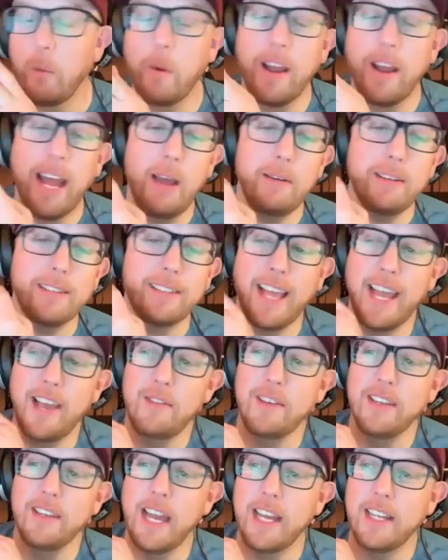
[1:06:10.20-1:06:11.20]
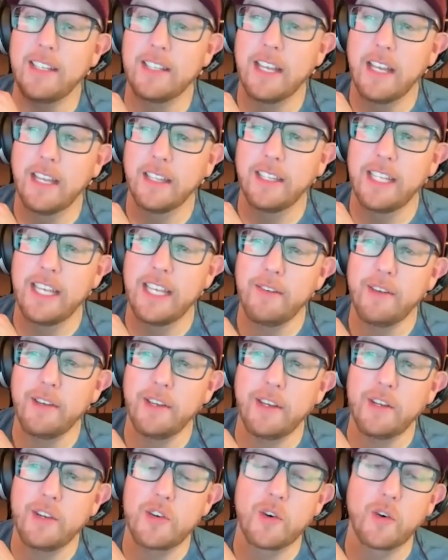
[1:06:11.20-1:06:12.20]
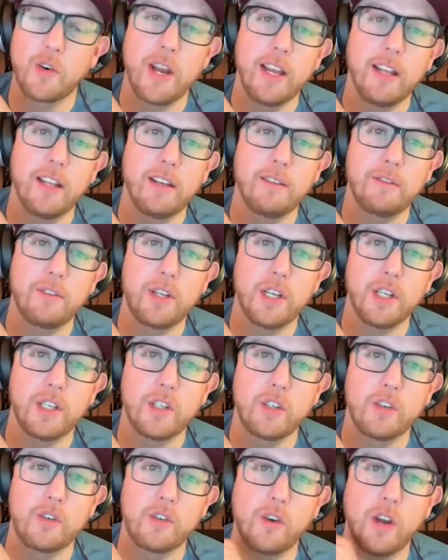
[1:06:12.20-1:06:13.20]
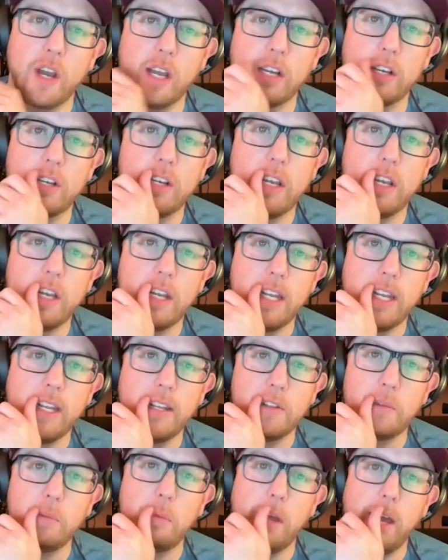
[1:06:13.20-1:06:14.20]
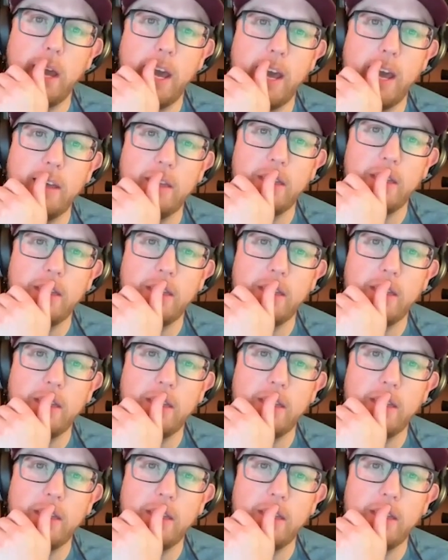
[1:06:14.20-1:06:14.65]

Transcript: what I was laughing at is leaving a trail of destruction in its path.